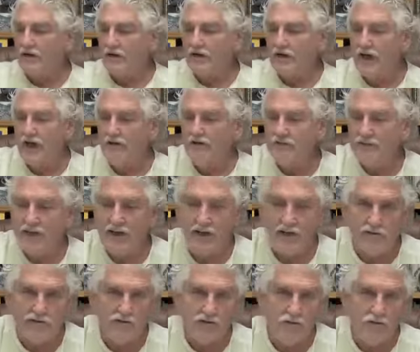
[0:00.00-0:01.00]
Do you have
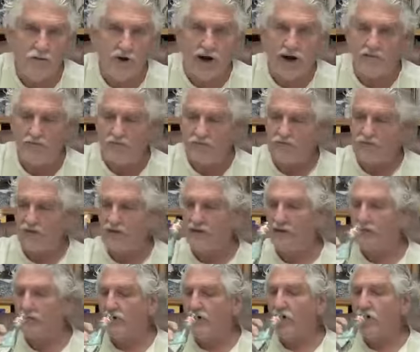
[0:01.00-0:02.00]
skeletal problems
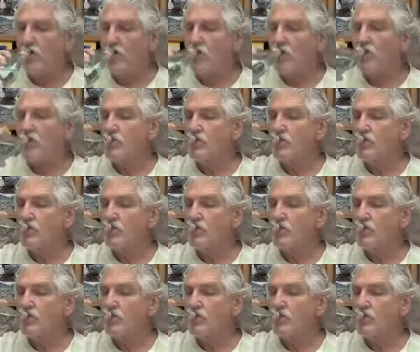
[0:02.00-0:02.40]
anywhere?